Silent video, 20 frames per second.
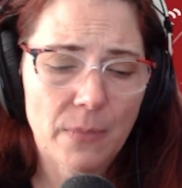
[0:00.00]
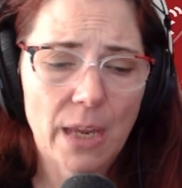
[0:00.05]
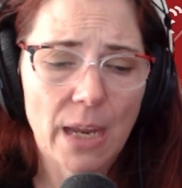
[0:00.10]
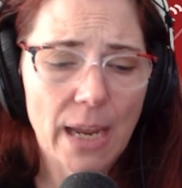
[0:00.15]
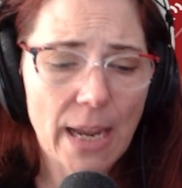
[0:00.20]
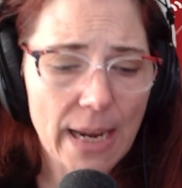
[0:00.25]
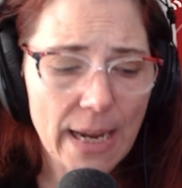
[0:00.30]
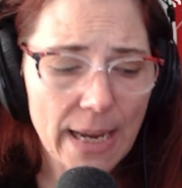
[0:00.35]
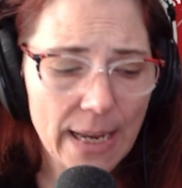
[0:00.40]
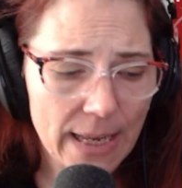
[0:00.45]

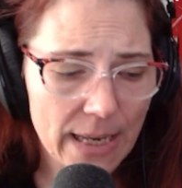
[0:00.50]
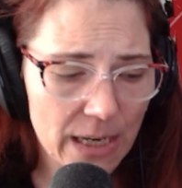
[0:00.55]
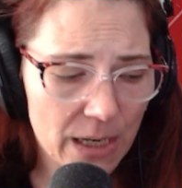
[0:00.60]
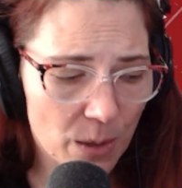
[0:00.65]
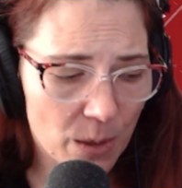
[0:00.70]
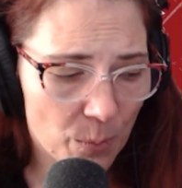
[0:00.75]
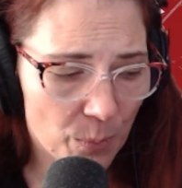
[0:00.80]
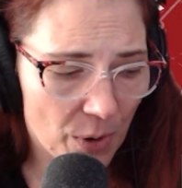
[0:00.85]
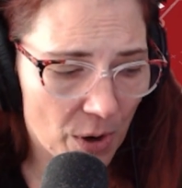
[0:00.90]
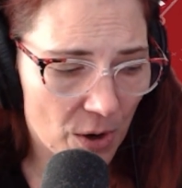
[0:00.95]
And
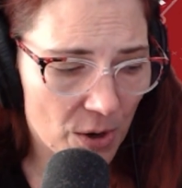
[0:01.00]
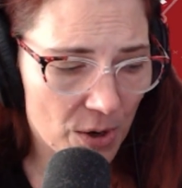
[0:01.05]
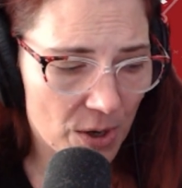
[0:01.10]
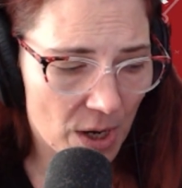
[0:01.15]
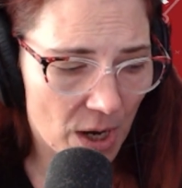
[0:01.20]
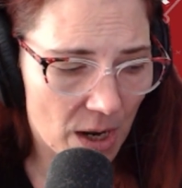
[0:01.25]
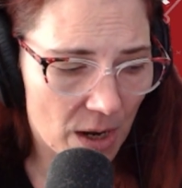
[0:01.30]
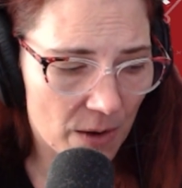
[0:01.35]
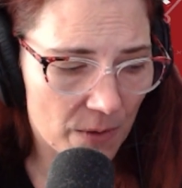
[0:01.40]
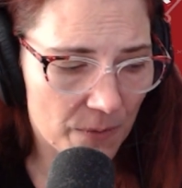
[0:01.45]
part
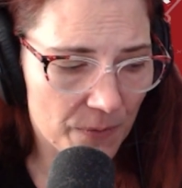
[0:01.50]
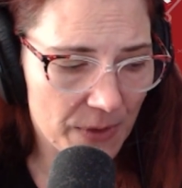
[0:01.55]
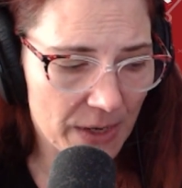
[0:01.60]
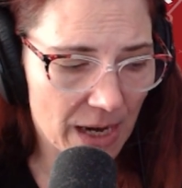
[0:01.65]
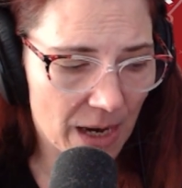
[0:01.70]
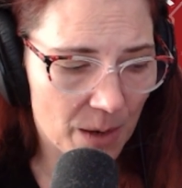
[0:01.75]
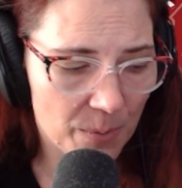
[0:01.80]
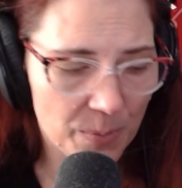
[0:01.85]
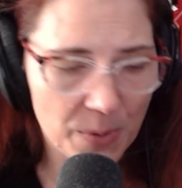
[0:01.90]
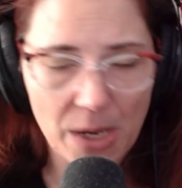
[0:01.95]
of the
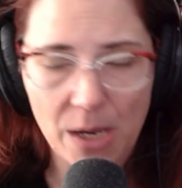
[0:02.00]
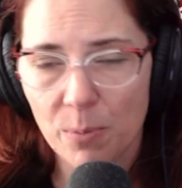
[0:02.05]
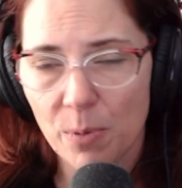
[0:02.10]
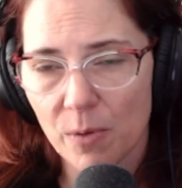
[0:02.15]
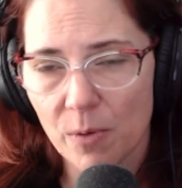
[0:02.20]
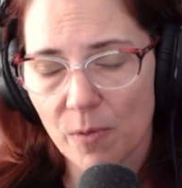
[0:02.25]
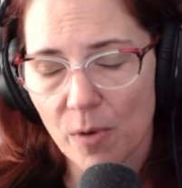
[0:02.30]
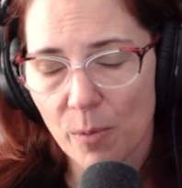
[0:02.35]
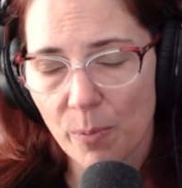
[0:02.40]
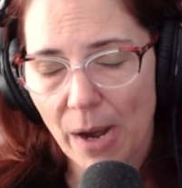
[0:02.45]
upkeep
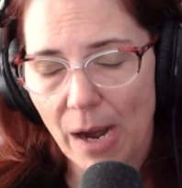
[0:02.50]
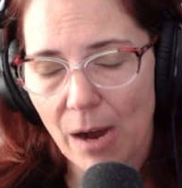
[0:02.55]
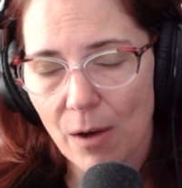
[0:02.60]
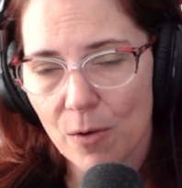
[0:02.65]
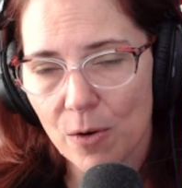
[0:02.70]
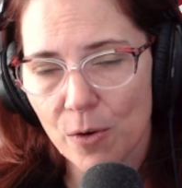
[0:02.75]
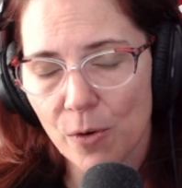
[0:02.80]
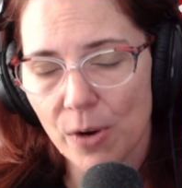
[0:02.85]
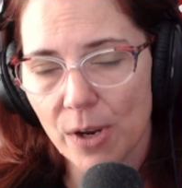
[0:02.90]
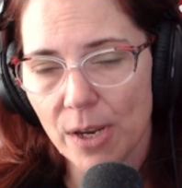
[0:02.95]
of our
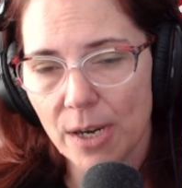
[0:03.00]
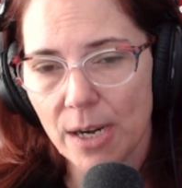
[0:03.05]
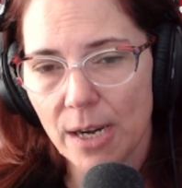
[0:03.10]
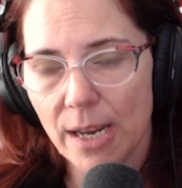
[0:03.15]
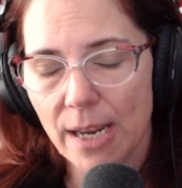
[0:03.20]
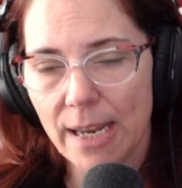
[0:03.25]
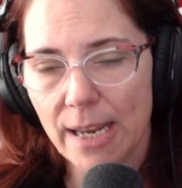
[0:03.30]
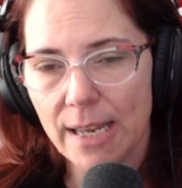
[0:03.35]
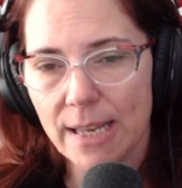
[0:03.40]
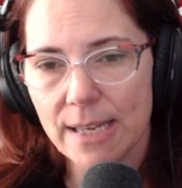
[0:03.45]
power grid
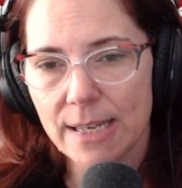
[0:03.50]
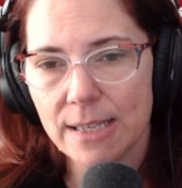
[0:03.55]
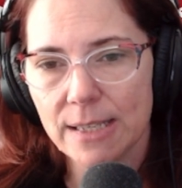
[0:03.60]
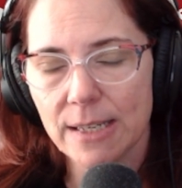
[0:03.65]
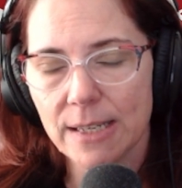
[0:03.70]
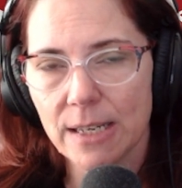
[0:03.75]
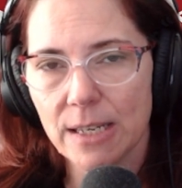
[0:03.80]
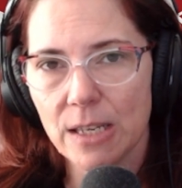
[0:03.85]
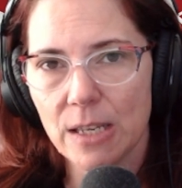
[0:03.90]
is